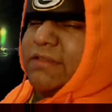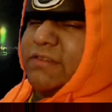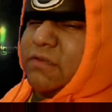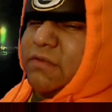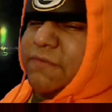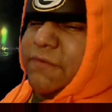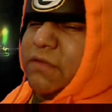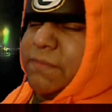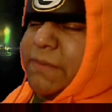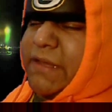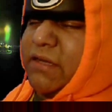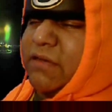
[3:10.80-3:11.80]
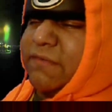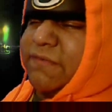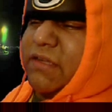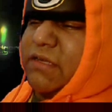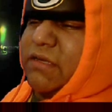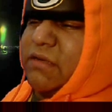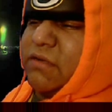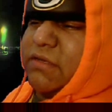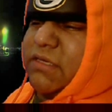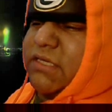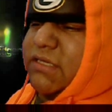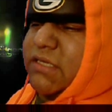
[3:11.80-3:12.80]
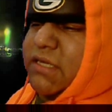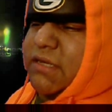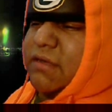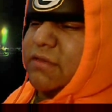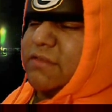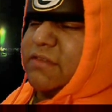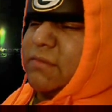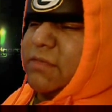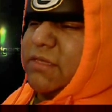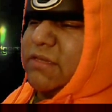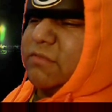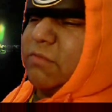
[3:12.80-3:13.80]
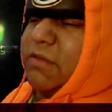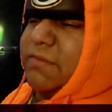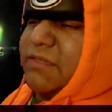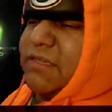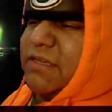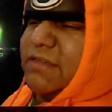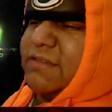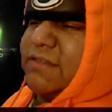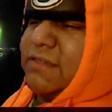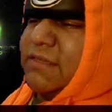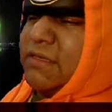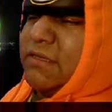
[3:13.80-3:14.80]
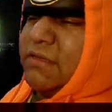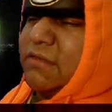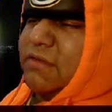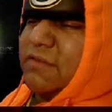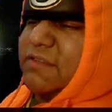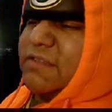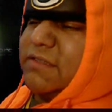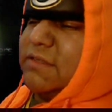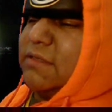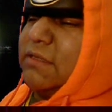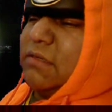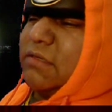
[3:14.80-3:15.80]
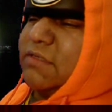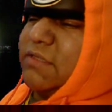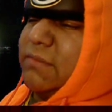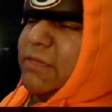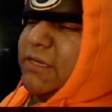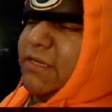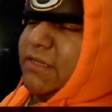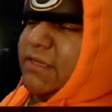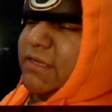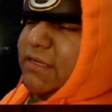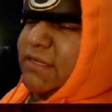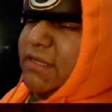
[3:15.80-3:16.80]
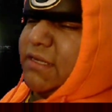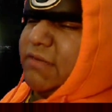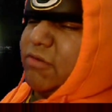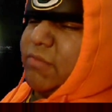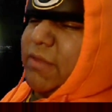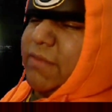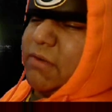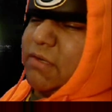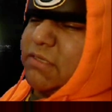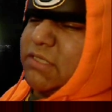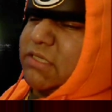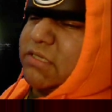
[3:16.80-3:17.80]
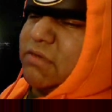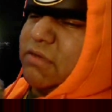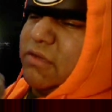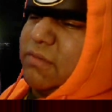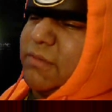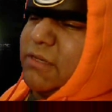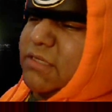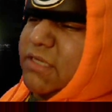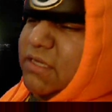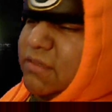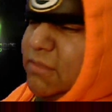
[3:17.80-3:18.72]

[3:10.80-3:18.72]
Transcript: Hey, so if you're a Packer fan, you know, you should check out some of these websites. There's, you know, too many that I can't even remember. I'll just show you them here.